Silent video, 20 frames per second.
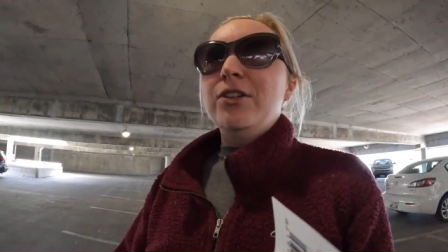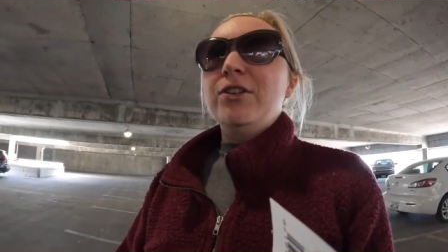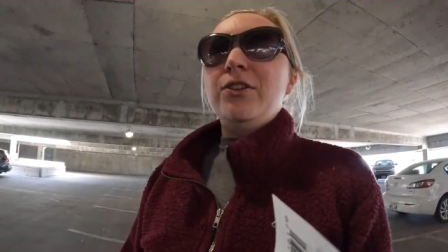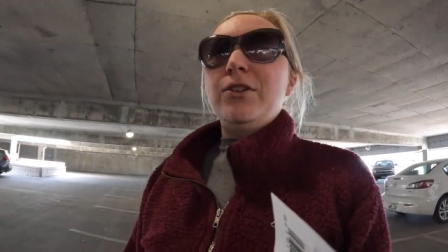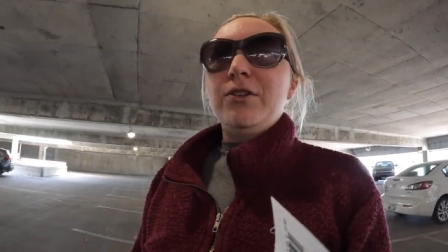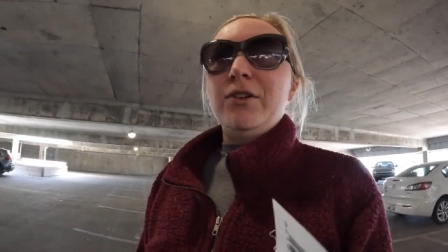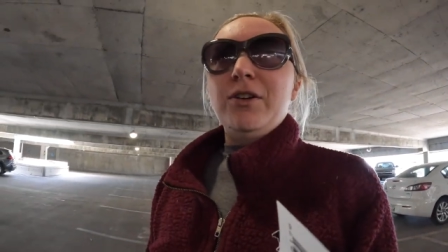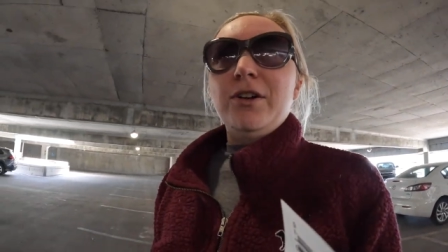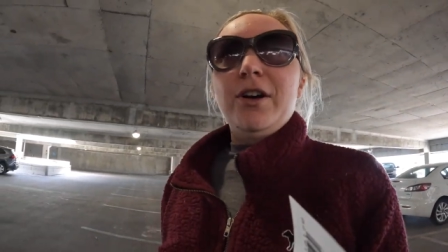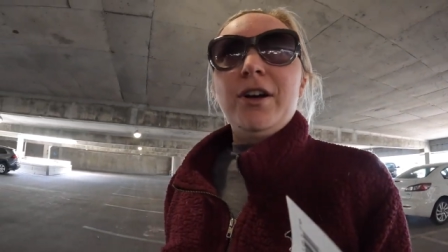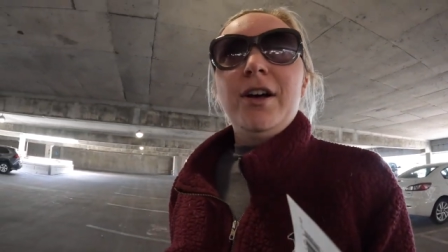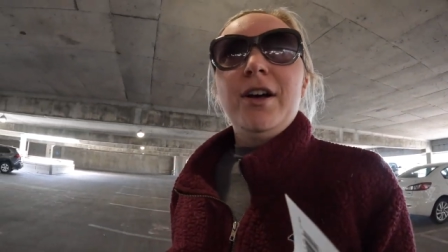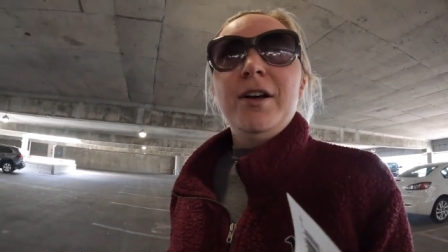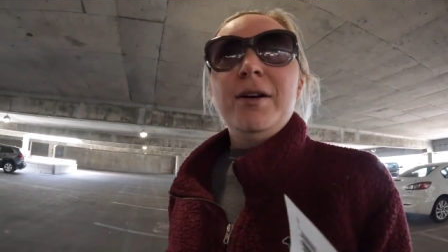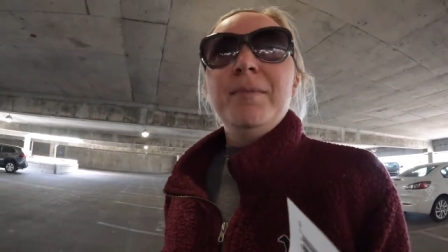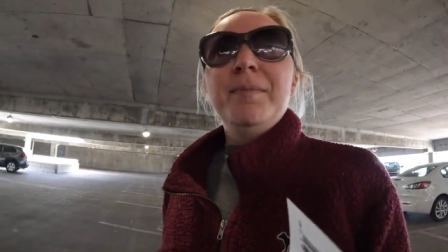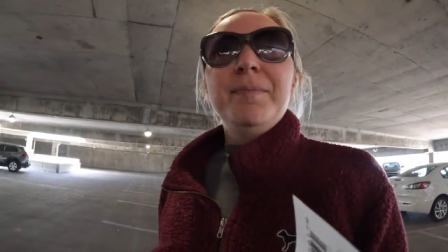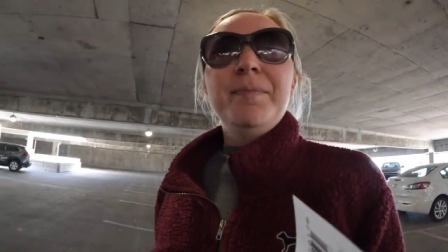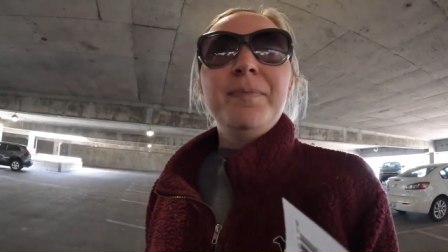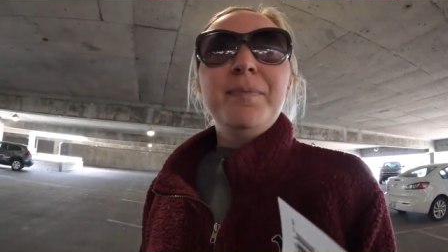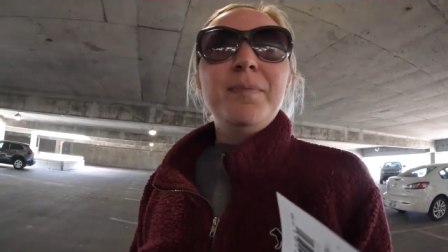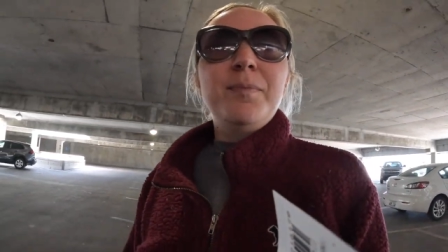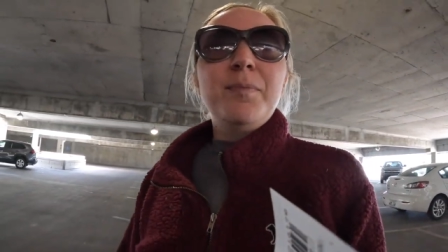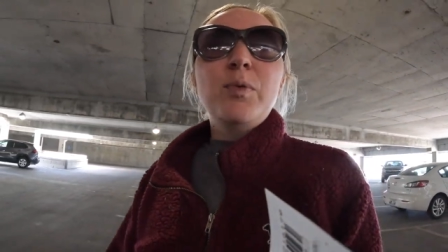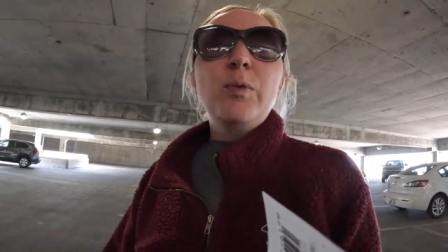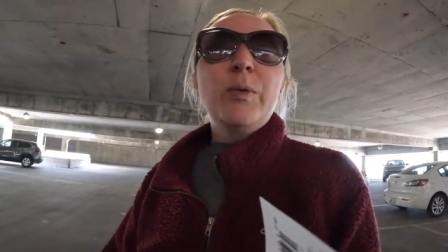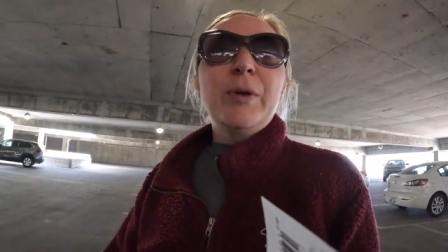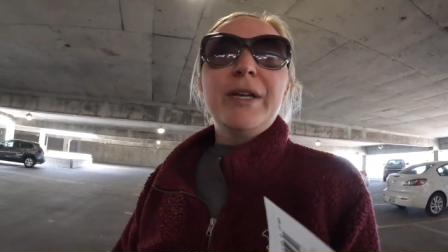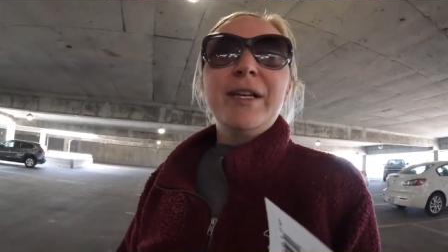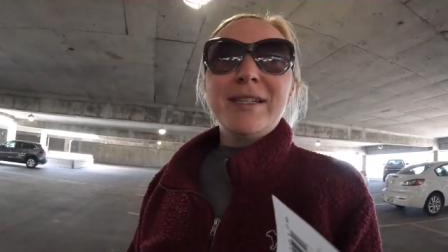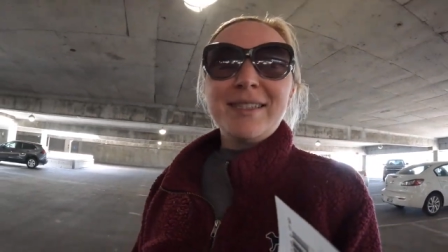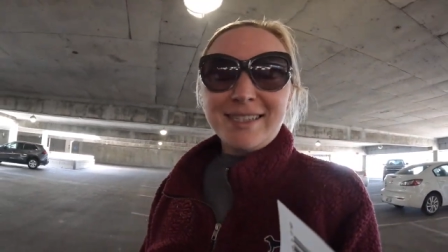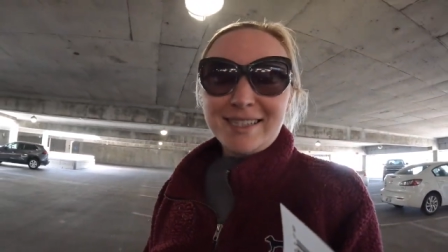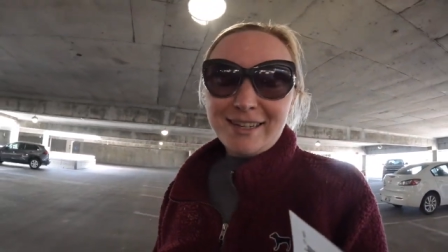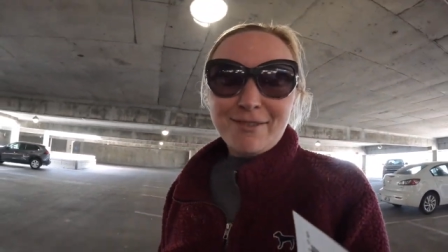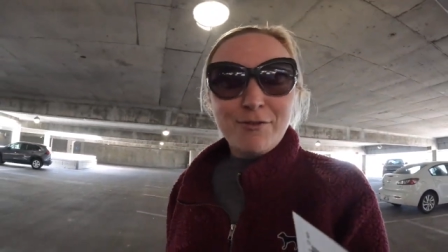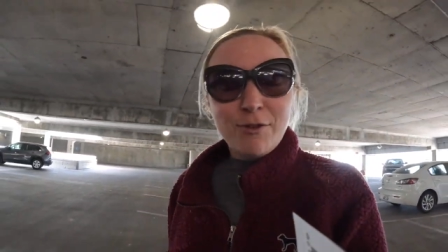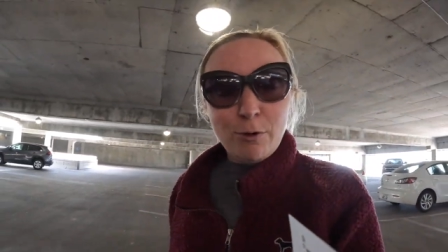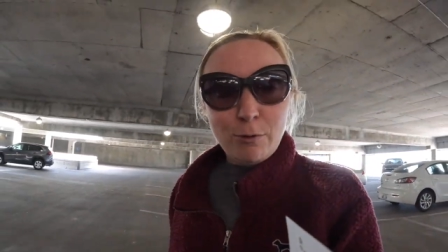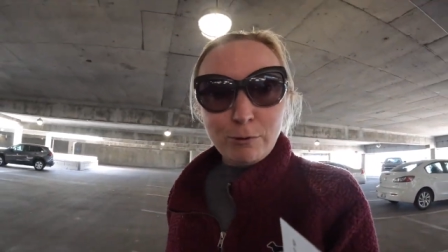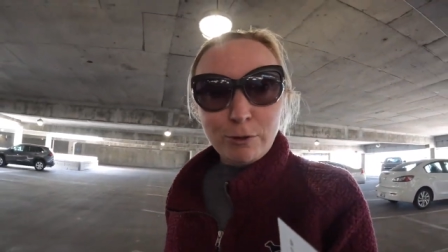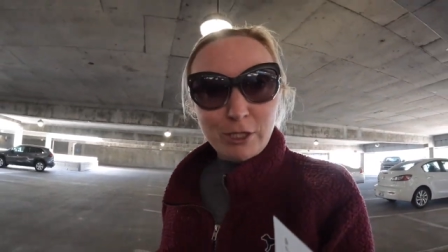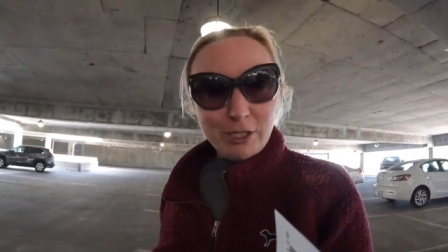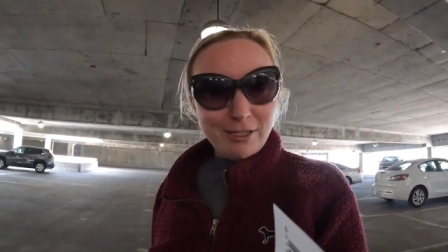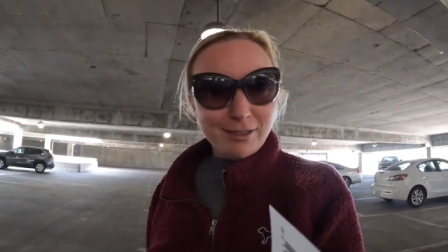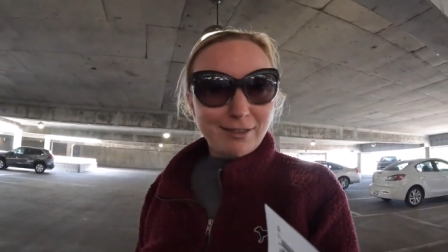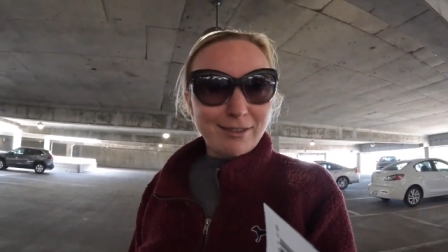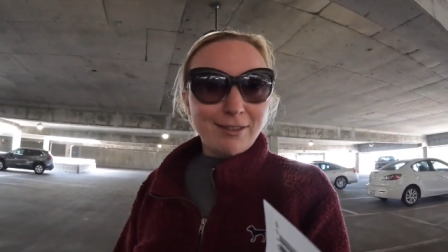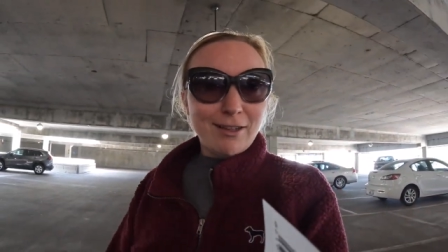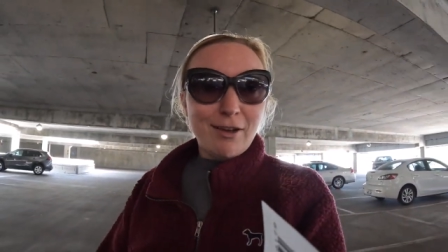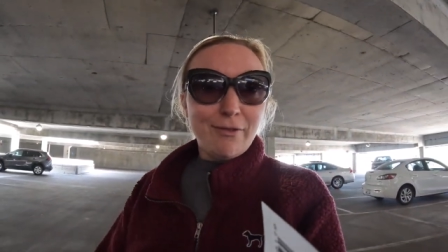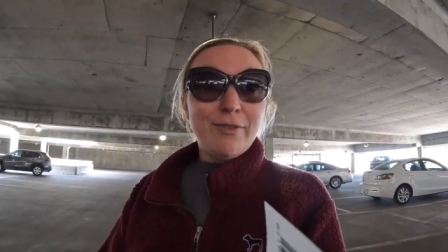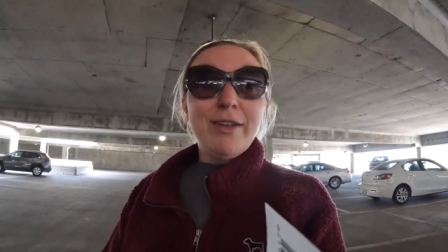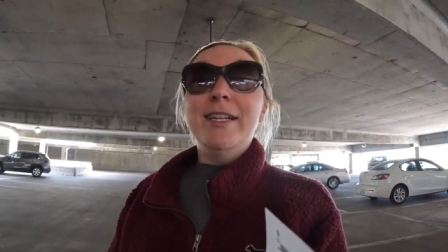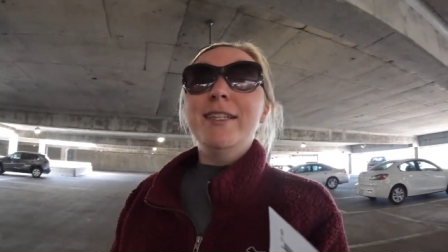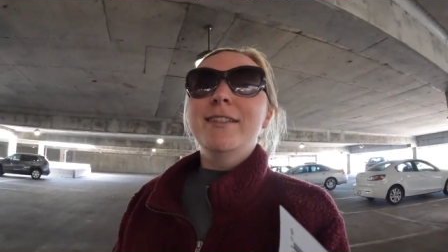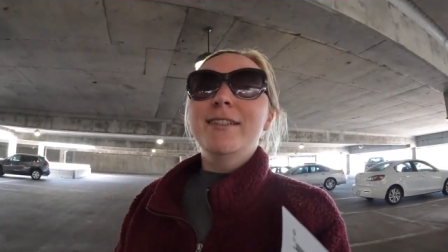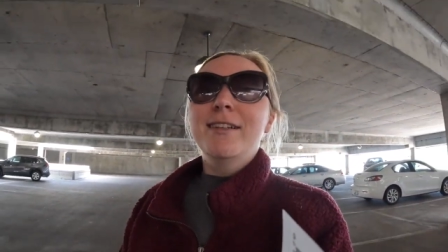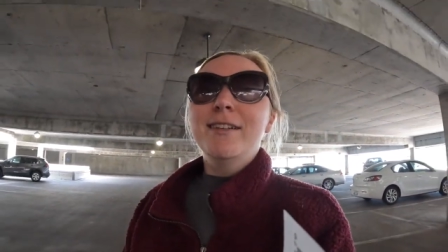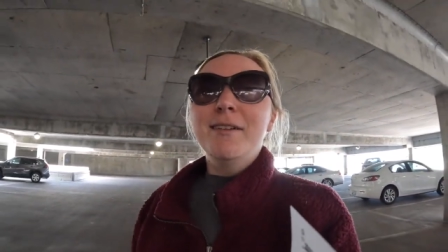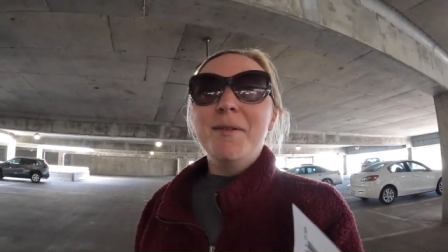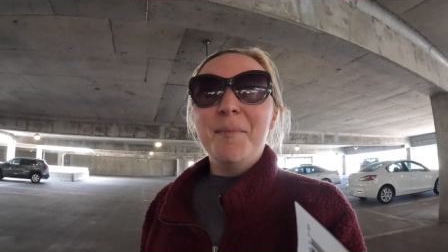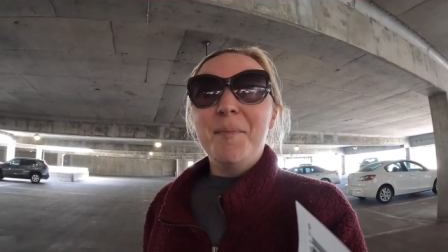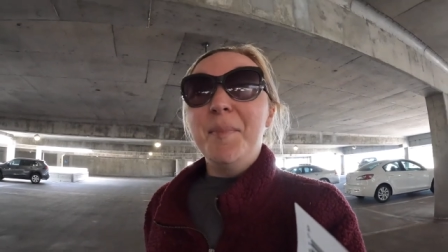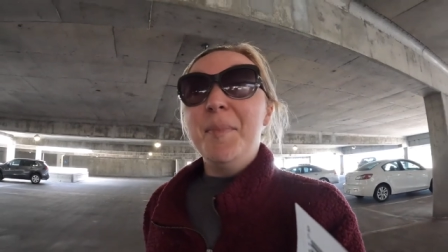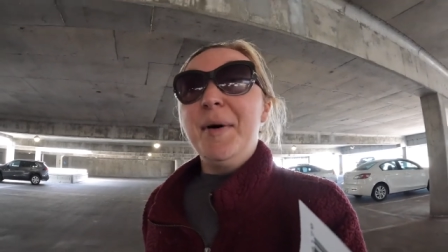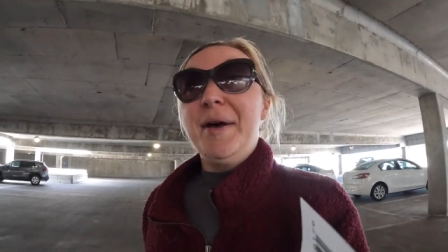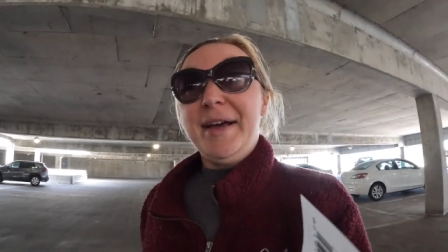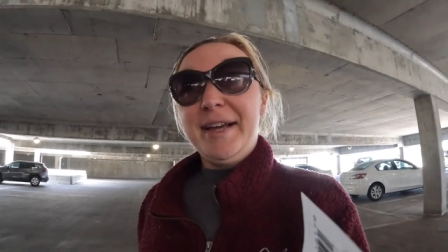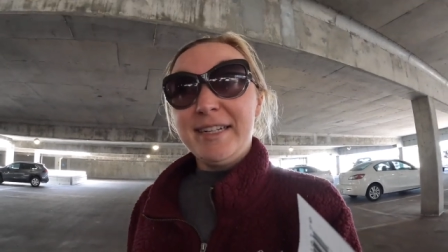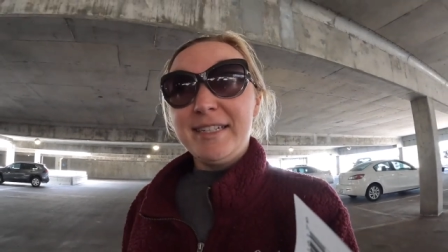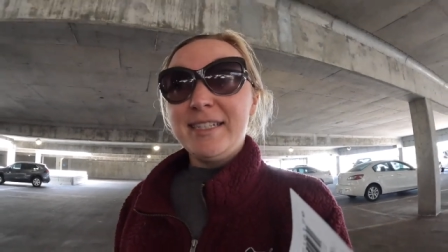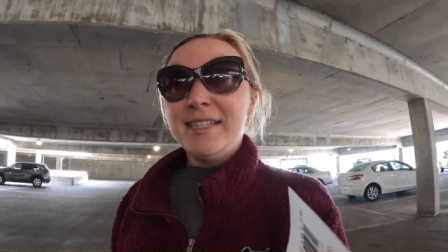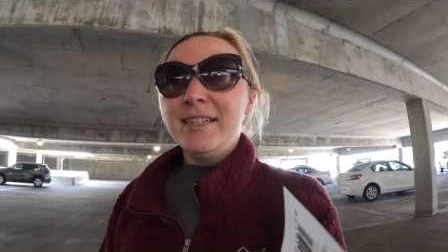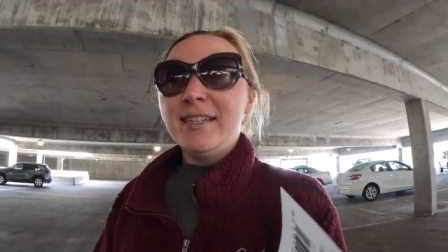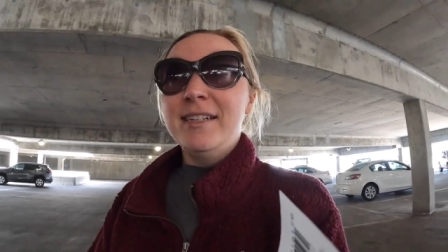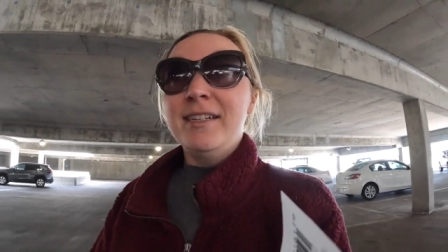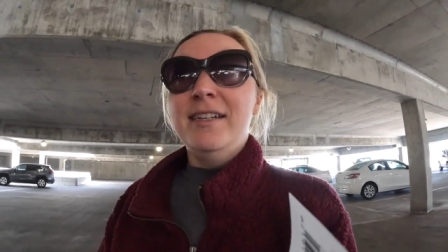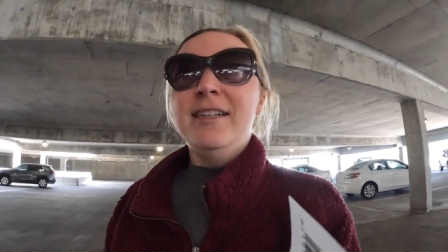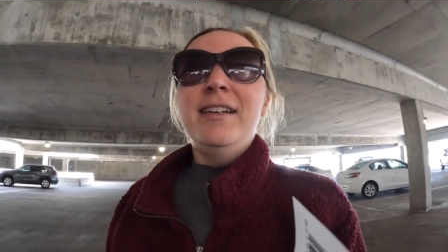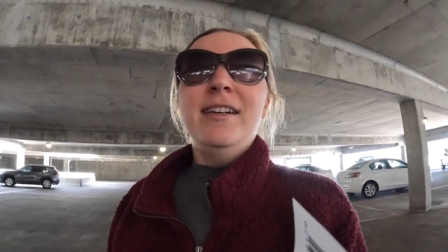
your preconceived notions of it, but